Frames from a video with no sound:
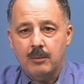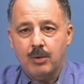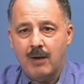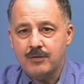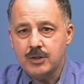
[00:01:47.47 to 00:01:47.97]

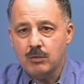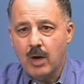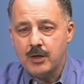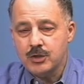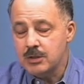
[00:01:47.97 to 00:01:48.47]
Prophecy
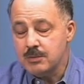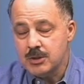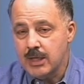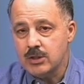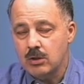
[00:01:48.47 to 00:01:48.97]
writers,
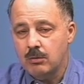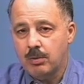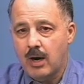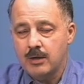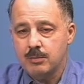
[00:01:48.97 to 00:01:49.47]
dispensational
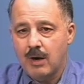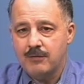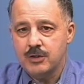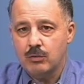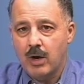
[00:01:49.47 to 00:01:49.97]

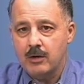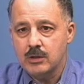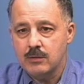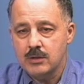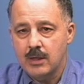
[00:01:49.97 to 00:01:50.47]
prophecy
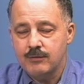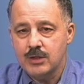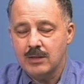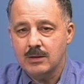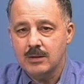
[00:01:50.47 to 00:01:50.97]
writers have
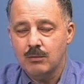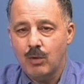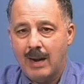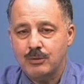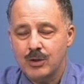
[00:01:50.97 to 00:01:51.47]
said that the
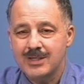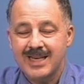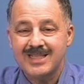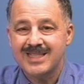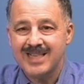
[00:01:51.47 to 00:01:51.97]
rapture is
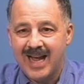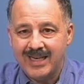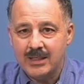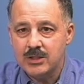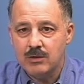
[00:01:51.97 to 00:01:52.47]
a
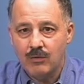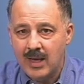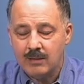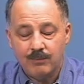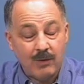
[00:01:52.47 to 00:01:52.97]
signless event,